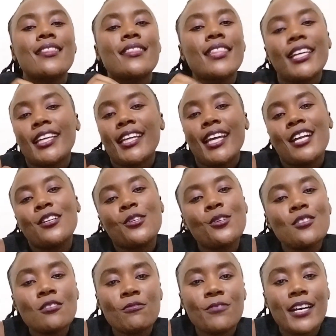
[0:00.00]
they
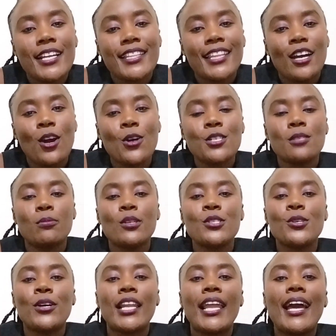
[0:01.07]
notified the
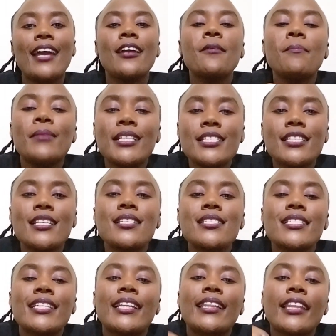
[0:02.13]
hospital
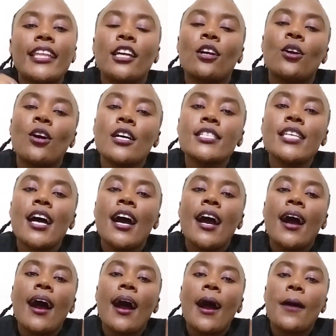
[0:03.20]
immediately they got
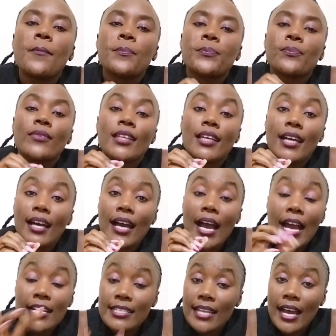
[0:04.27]

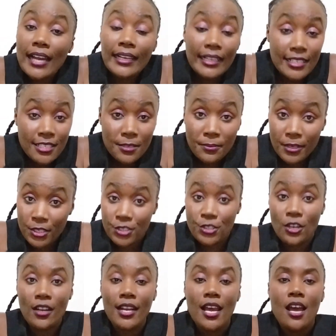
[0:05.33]
an
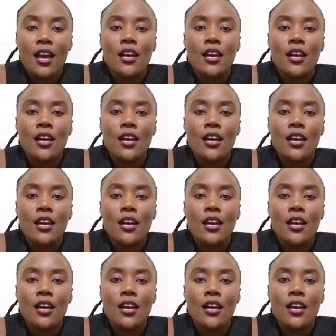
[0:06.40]
admission.